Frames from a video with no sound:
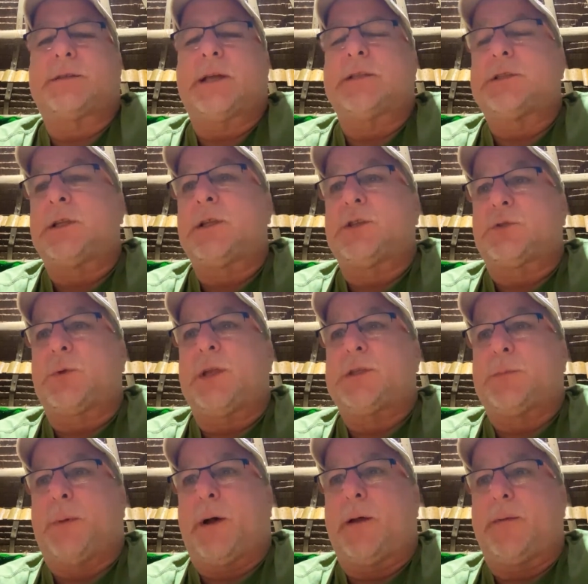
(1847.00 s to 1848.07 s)
that's in the sweet
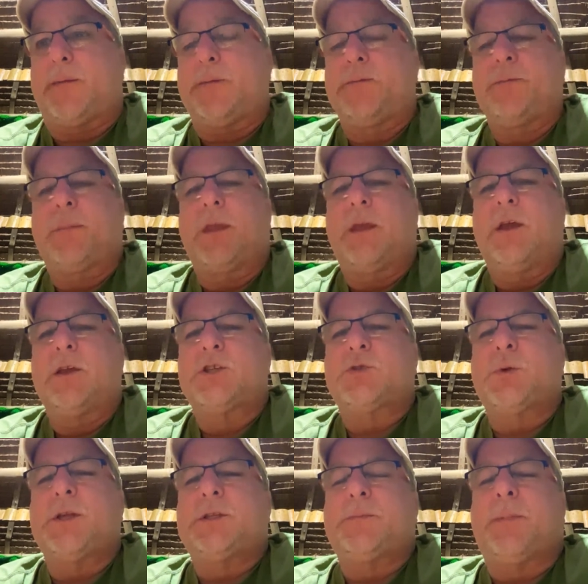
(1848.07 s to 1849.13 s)
spot.
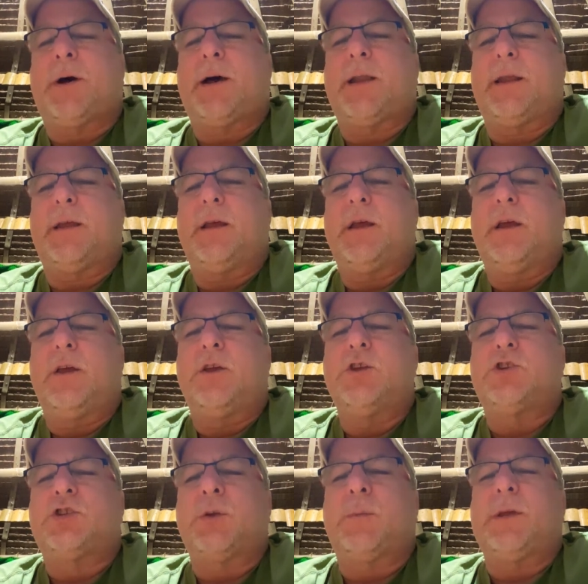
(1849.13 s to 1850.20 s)
Sweet spot. You
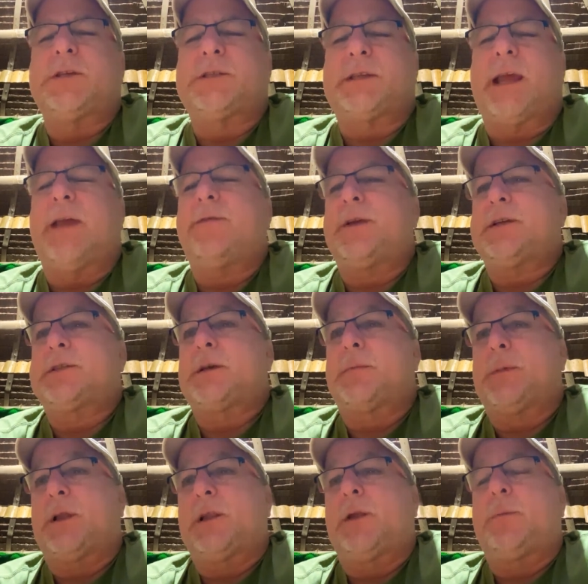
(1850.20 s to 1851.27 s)
should be saving a
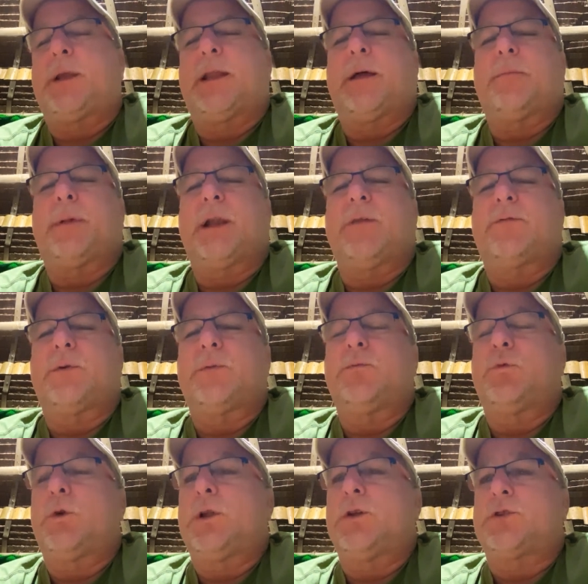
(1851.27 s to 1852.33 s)
little bit of that money from
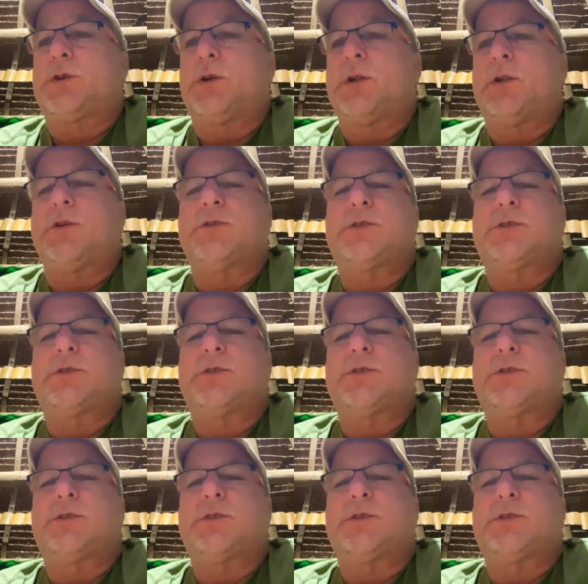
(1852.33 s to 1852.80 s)
when you turn in your